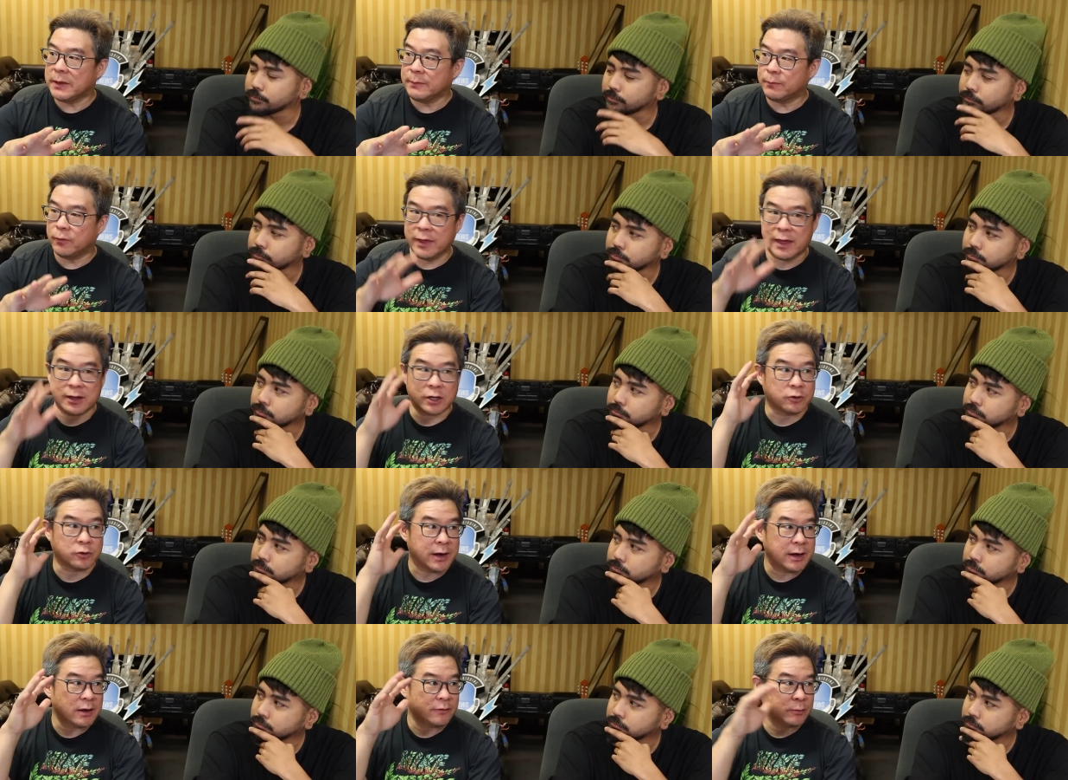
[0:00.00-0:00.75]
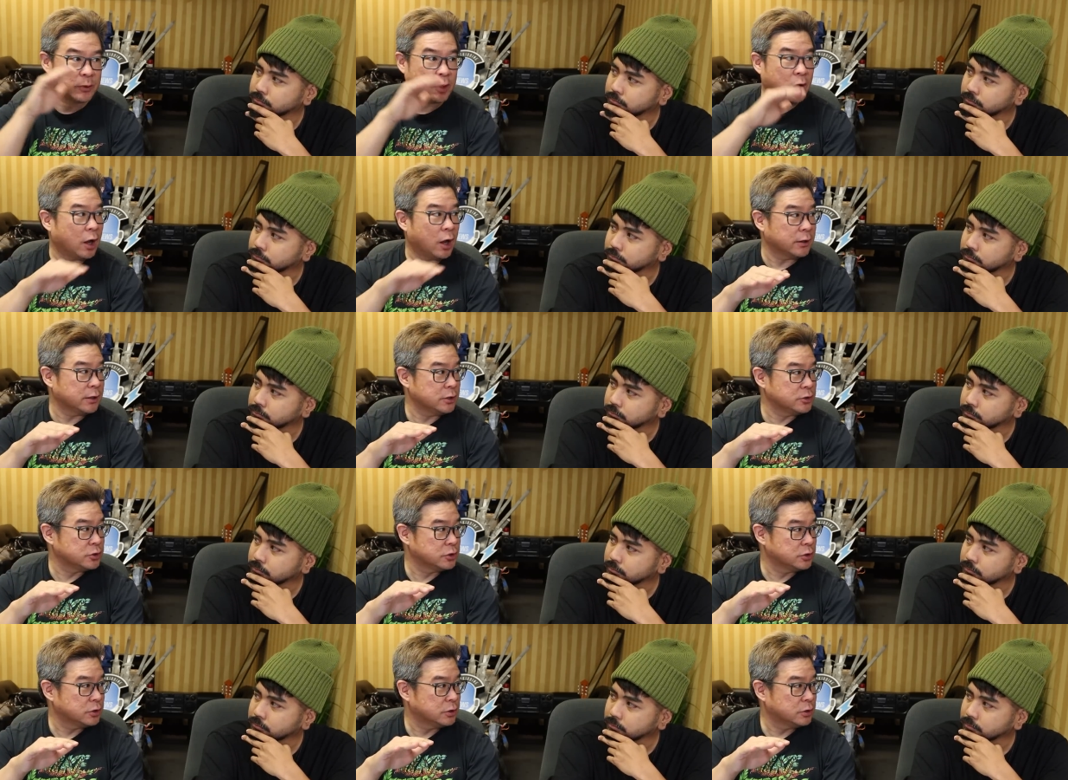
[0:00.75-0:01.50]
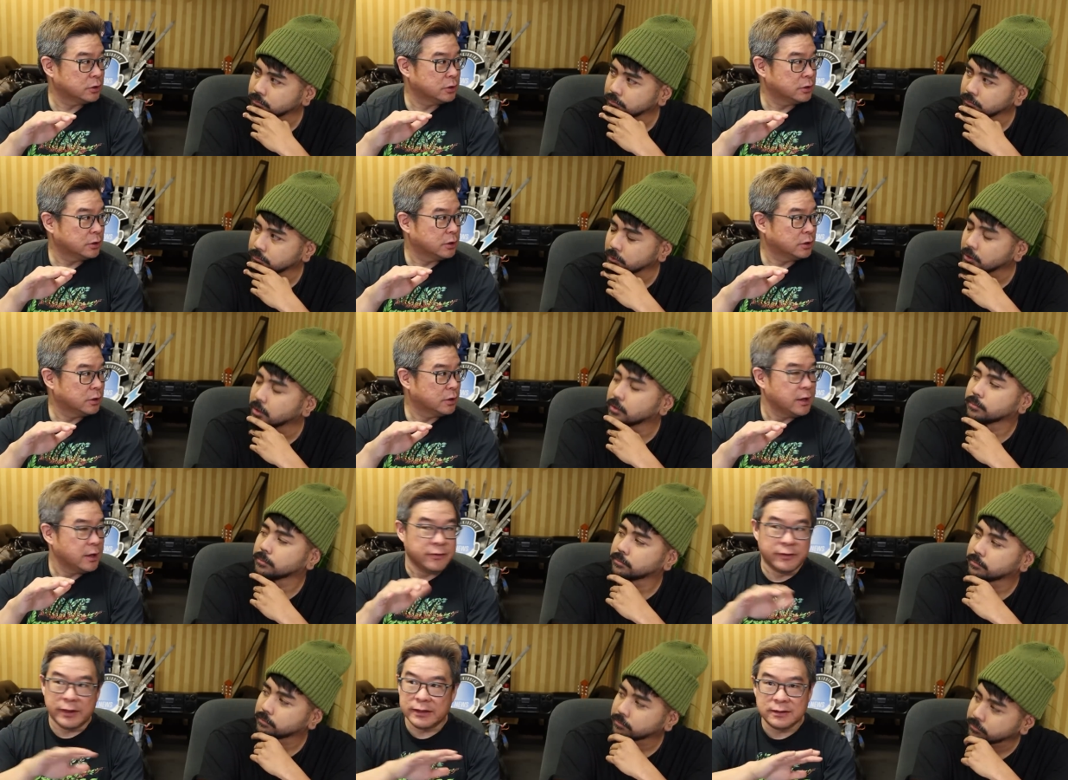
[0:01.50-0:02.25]
Speaker 1: people they had gray hair from college. Yeah.
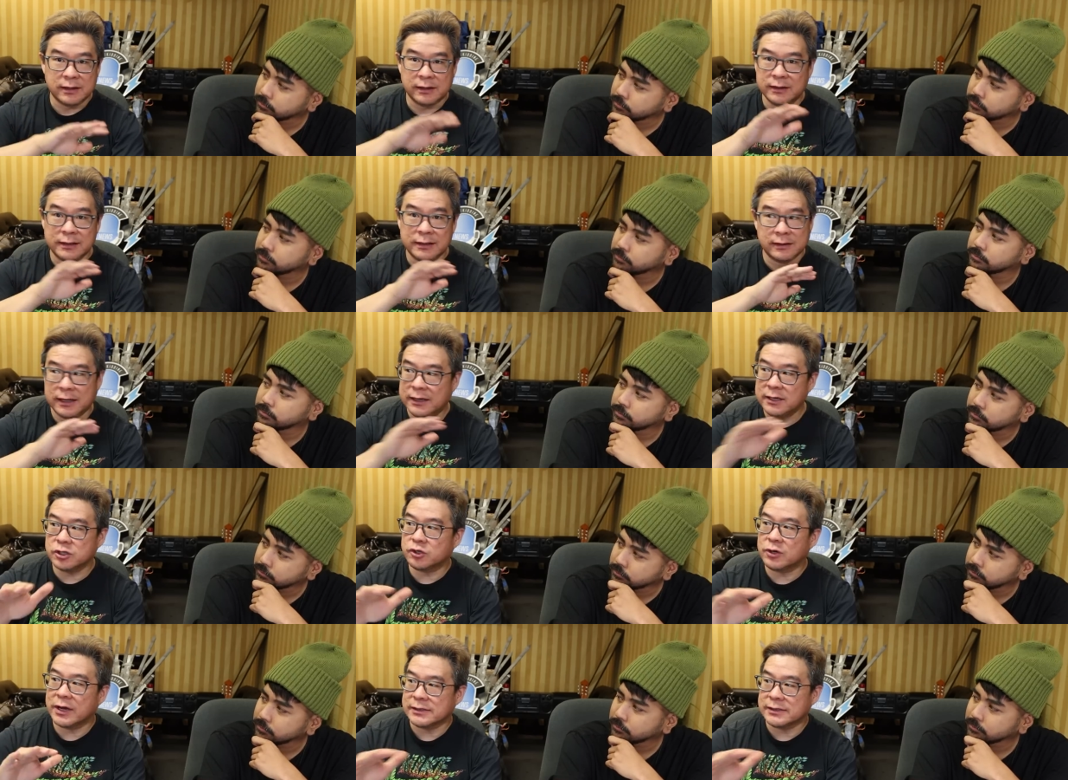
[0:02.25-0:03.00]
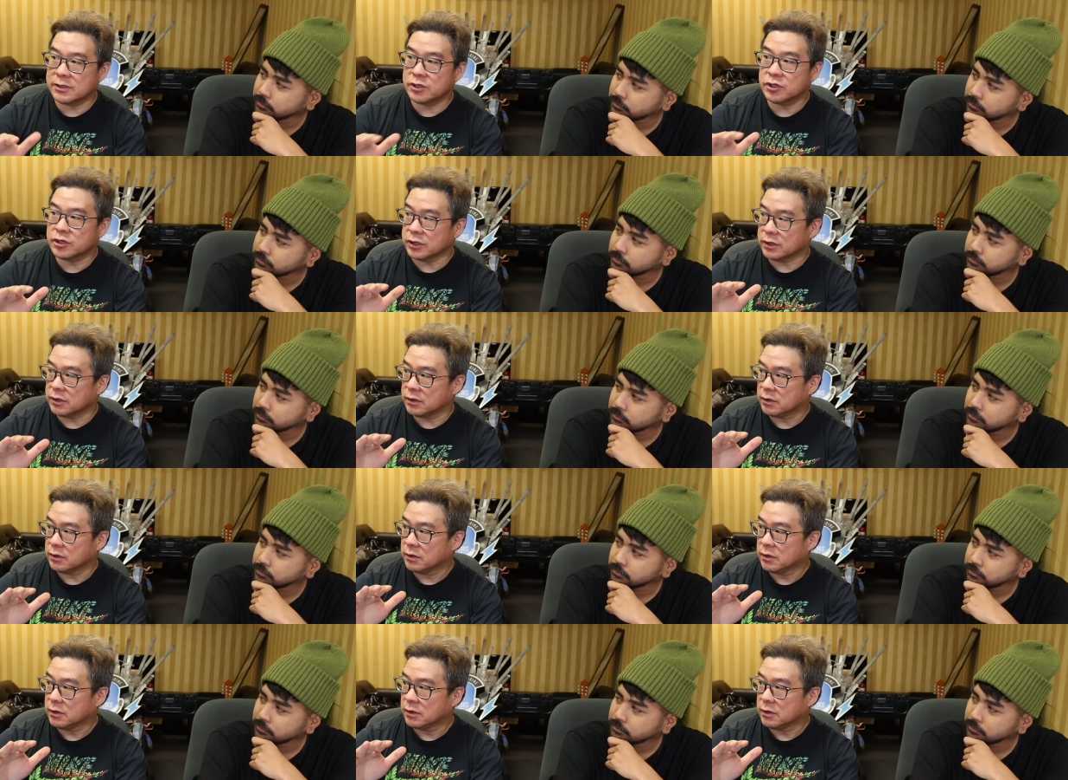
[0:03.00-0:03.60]
They they, they didn't transition.